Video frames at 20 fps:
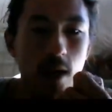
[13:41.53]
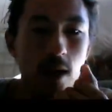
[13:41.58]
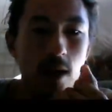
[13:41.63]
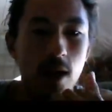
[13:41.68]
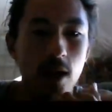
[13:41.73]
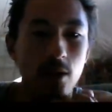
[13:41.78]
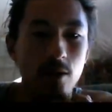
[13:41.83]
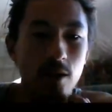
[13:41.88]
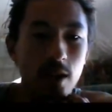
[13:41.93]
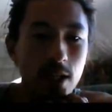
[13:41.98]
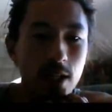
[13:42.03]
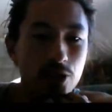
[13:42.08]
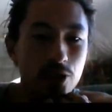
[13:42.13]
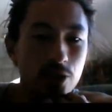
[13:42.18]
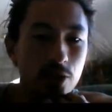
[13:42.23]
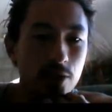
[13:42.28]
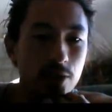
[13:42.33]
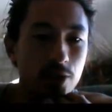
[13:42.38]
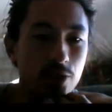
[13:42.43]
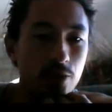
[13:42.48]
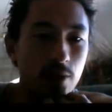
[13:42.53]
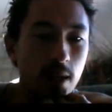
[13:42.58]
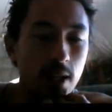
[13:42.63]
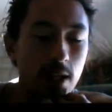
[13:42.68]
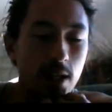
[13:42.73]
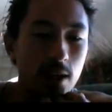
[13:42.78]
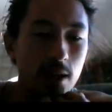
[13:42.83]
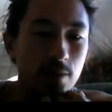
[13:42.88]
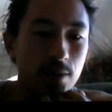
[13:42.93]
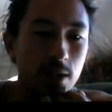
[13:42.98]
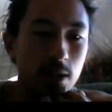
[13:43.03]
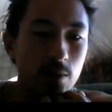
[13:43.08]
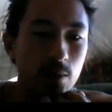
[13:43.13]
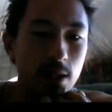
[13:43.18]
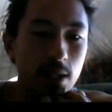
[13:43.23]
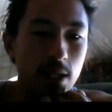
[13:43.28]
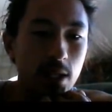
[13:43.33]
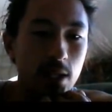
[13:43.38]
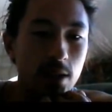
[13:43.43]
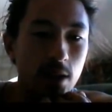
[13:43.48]
I like Sure Strike. I don't think we
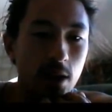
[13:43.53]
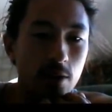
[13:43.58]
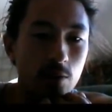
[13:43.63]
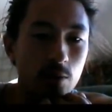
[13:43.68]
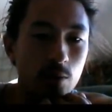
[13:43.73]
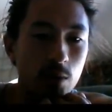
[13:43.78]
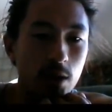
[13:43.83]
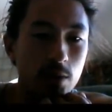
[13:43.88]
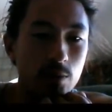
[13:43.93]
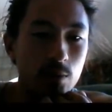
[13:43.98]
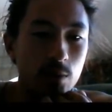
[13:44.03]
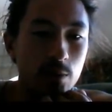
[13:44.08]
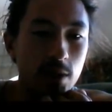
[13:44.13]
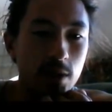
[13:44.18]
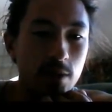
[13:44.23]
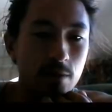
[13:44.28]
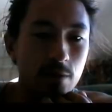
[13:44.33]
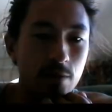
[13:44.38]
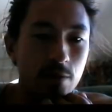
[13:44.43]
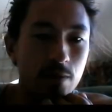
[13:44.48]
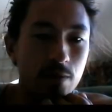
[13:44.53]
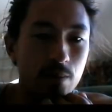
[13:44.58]
need another one when we have